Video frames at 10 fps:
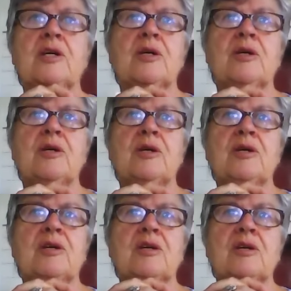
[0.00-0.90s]

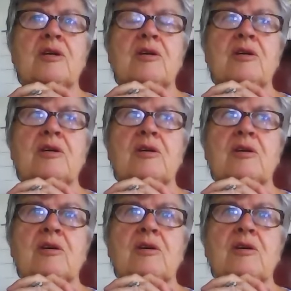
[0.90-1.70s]
[no speech]